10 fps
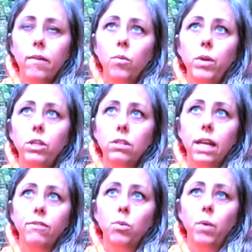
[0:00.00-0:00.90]
We just
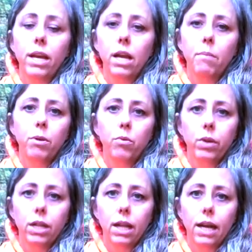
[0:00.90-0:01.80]
have to wake up and
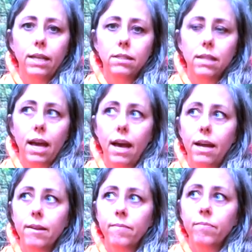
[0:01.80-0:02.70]
realize that